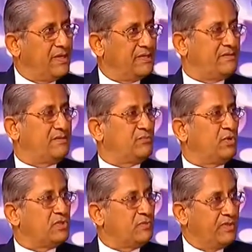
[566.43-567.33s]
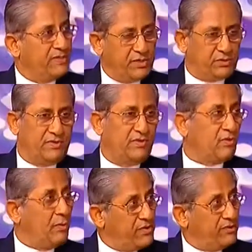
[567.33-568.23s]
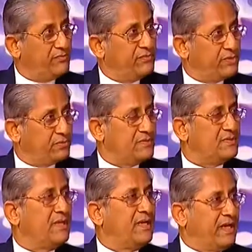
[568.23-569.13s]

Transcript: as a responsible nation, the Committee of Nations,